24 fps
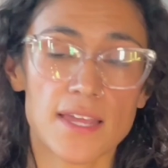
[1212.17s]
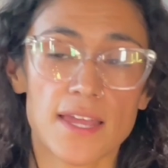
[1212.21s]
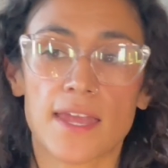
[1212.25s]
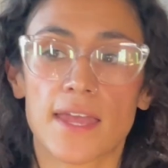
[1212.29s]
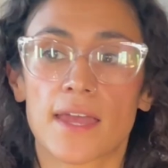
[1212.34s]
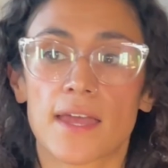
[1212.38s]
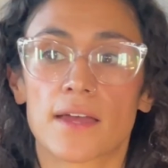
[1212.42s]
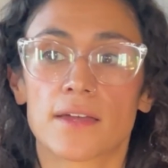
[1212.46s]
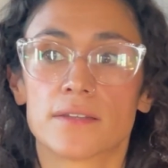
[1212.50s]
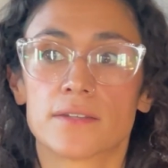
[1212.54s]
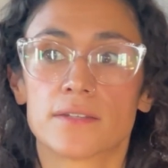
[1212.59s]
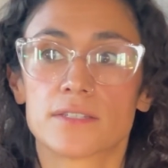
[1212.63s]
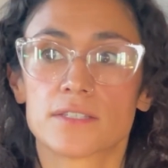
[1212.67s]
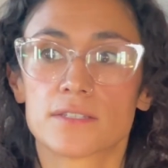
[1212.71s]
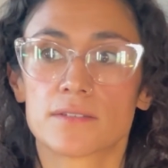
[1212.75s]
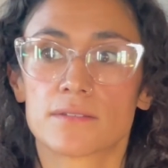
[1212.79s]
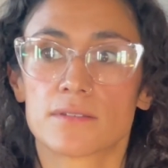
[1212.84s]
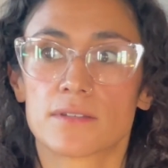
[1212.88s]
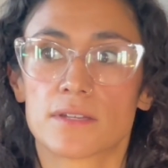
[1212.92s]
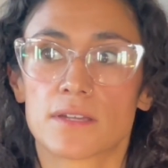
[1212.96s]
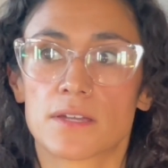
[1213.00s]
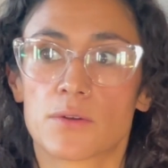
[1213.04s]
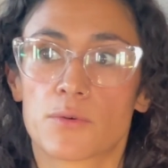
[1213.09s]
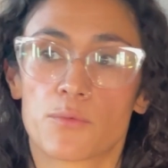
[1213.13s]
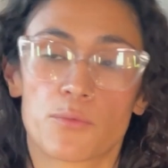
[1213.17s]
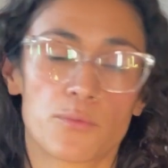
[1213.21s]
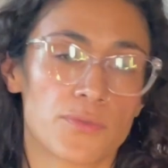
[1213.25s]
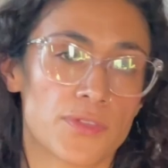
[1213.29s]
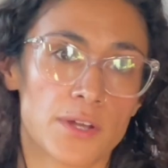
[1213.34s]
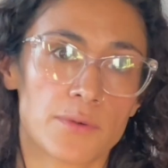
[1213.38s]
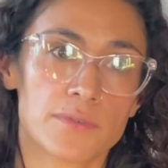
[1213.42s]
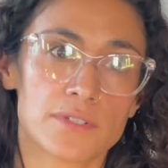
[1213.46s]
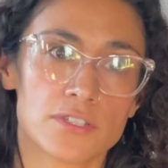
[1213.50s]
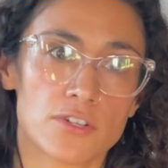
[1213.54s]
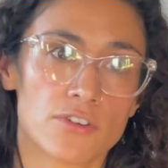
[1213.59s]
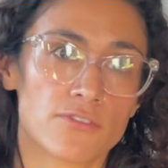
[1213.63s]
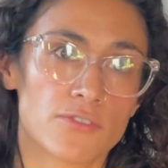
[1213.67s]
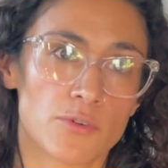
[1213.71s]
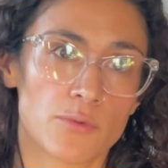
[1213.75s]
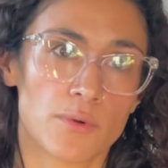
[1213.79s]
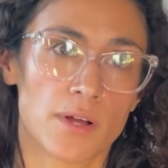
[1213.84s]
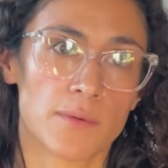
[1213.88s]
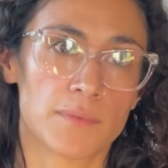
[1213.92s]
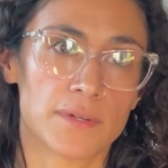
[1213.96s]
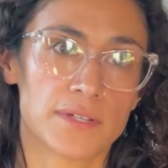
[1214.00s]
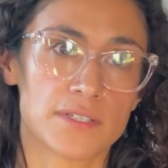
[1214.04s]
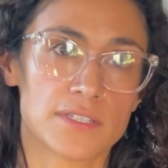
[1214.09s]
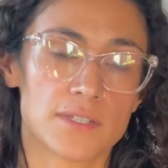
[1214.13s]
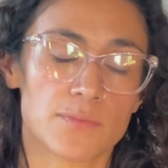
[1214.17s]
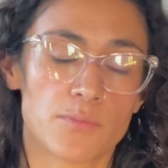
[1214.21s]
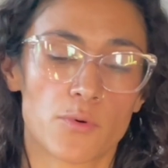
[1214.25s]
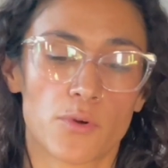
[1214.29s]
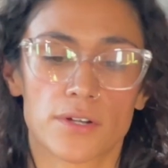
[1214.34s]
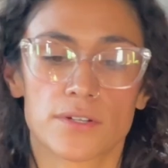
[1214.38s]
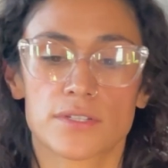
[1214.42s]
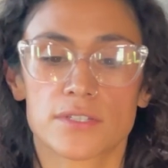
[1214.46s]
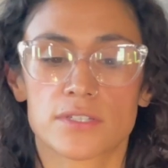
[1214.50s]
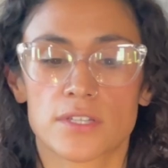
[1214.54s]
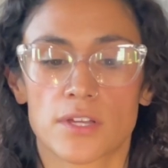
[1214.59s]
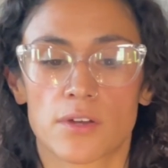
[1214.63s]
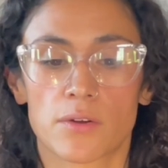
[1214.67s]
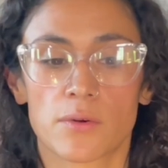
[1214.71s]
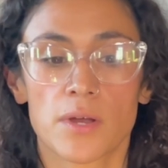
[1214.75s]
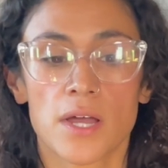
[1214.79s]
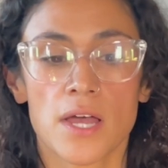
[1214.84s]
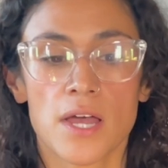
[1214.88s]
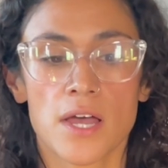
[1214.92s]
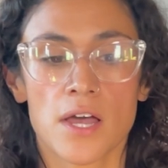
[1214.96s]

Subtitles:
And there was overwhelming support. So